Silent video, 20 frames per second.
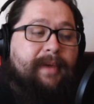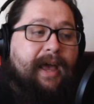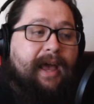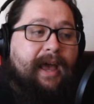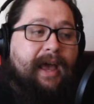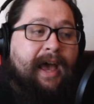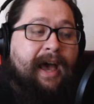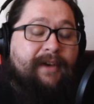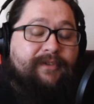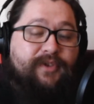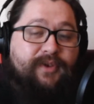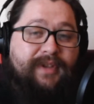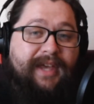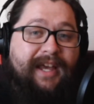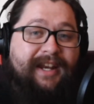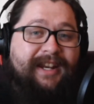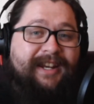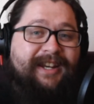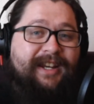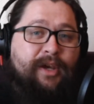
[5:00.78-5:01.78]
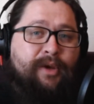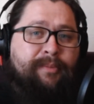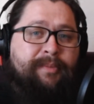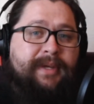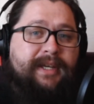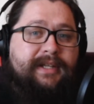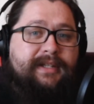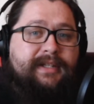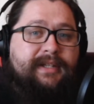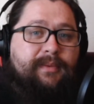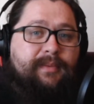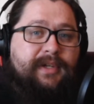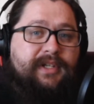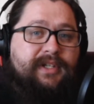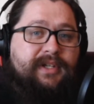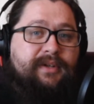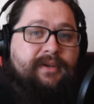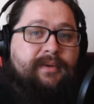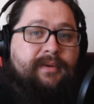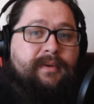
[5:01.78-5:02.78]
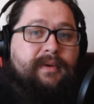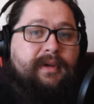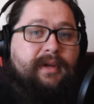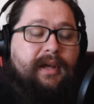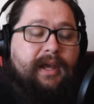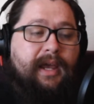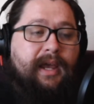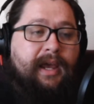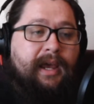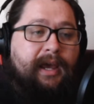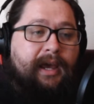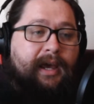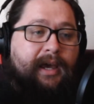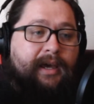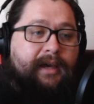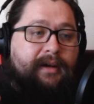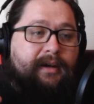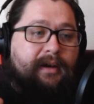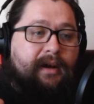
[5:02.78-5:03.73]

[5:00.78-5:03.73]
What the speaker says: After that, any LPs that we do, and